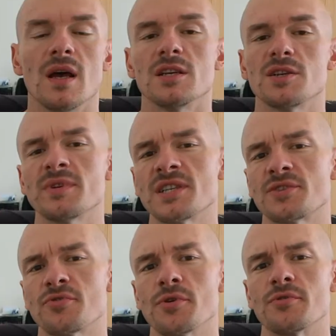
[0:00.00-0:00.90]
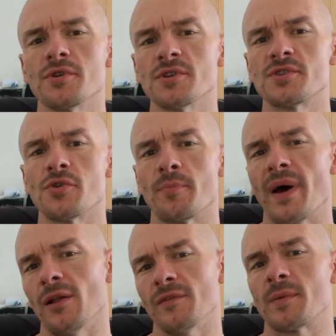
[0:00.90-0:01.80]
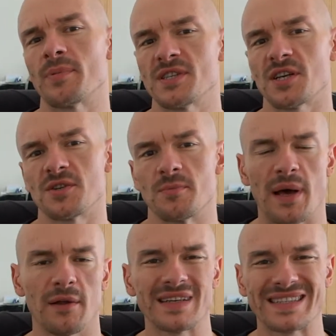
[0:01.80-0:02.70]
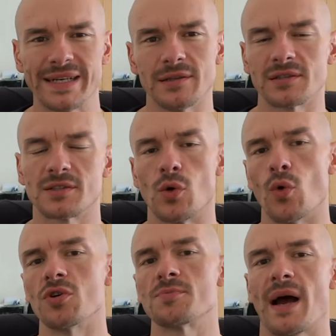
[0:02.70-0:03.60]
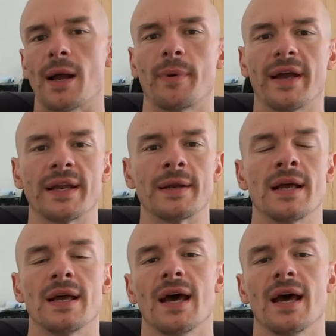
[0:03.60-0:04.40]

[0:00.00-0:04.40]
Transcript: So is this true? Does your pelvic position, pelvic tilt, cause back pain?